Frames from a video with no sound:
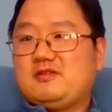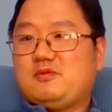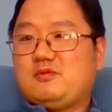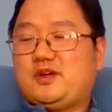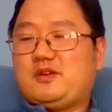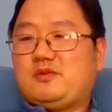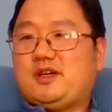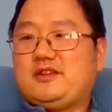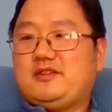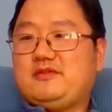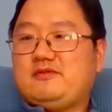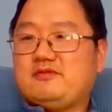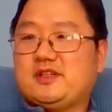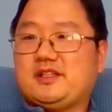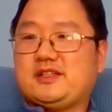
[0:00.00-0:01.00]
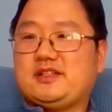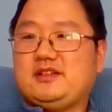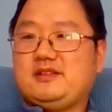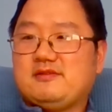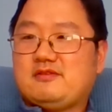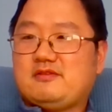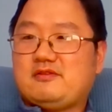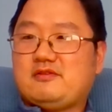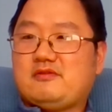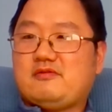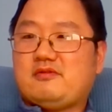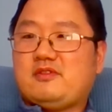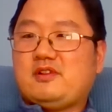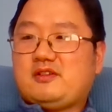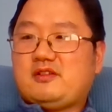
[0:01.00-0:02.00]
What one really
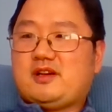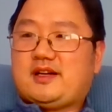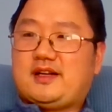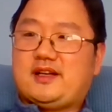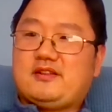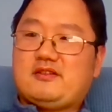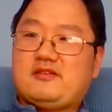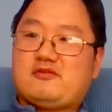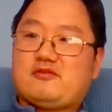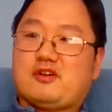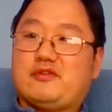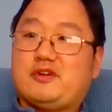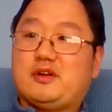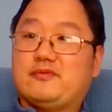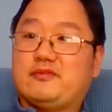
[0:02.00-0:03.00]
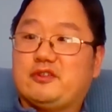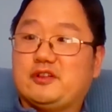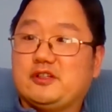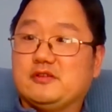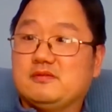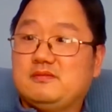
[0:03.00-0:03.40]
drove home for you?